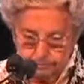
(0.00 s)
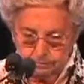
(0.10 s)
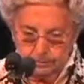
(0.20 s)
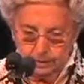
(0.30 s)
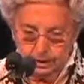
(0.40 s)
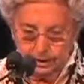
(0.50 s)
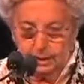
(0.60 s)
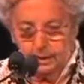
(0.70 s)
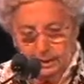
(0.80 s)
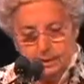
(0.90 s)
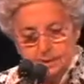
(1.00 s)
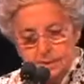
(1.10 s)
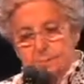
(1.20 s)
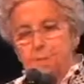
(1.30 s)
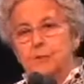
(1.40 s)
in his
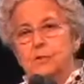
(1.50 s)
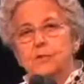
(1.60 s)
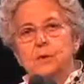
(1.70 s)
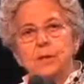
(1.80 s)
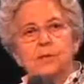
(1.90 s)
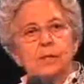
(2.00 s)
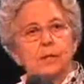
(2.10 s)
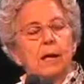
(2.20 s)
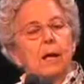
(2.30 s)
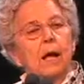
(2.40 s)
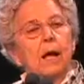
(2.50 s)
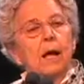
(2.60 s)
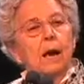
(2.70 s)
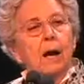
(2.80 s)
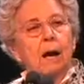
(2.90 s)
administration
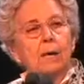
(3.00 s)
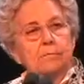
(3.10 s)
um,